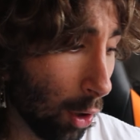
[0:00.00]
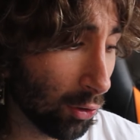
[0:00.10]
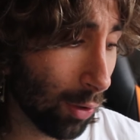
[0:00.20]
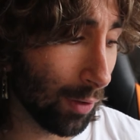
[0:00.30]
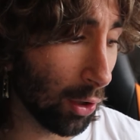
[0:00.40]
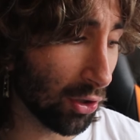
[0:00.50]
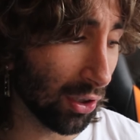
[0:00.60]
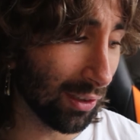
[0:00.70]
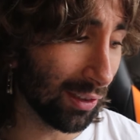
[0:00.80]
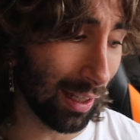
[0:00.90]
most
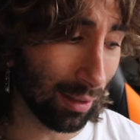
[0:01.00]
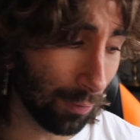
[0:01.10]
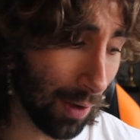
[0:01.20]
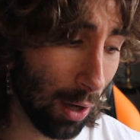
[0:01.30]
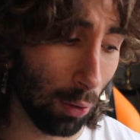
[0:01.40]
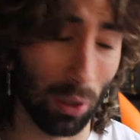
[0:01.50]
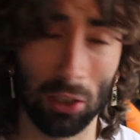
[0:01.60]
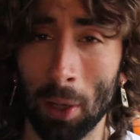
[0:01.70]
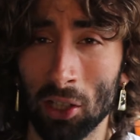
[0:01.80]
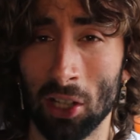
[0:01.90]
revolutions tend to fail,
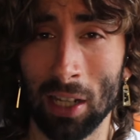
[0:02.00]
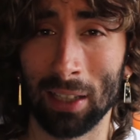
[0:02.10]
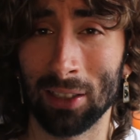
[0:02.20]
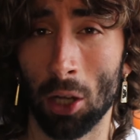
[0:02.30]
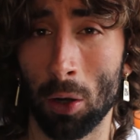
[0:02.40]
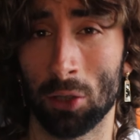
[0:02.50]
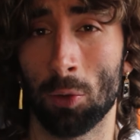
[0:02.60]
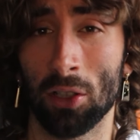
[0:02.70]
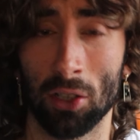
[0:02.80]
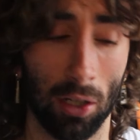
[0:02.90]
especially in Tsarist
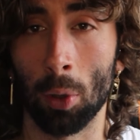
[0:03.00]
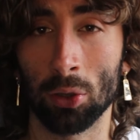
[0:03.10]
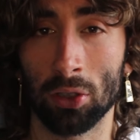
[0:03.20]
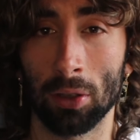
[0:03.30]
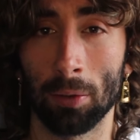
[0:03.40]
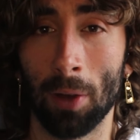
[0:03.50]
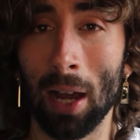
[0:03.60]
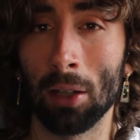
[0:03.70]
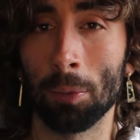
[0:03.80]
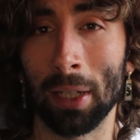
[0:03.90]
Russia, most
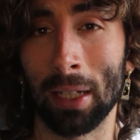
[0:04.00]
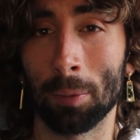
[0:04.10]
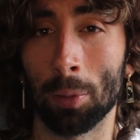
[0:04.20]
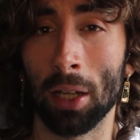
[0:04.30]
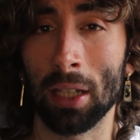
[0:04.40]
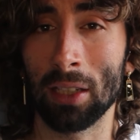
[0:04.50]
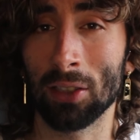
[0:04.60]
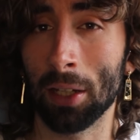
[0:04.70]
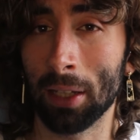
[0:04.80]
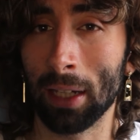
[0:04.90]
violent being Bloody
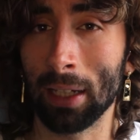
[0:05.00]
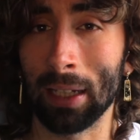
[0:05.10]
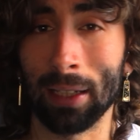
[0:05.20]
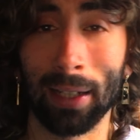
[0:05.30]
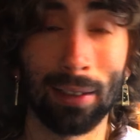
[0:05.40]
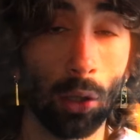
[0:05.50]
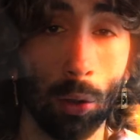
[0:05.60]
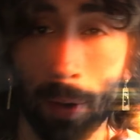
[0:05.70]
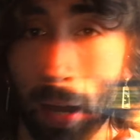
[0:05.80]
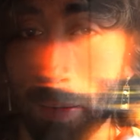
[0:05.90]
Sunday in
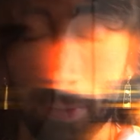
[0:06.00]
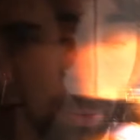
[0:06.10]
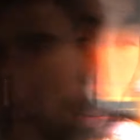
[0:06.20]
1905.